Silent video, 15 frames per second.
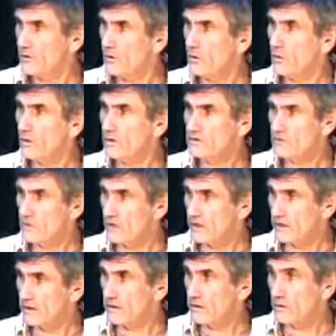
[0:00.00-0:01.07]
know what's
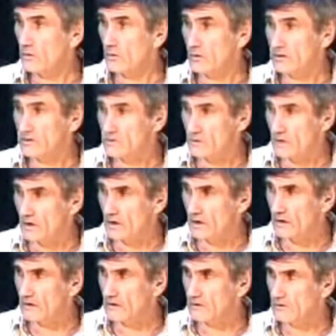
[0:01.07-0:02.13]
right, know what's
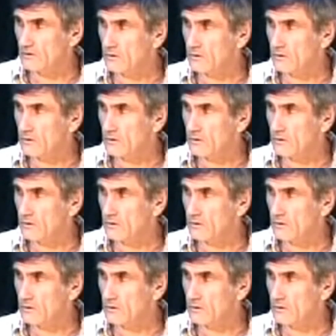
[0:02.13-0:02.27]
wrong,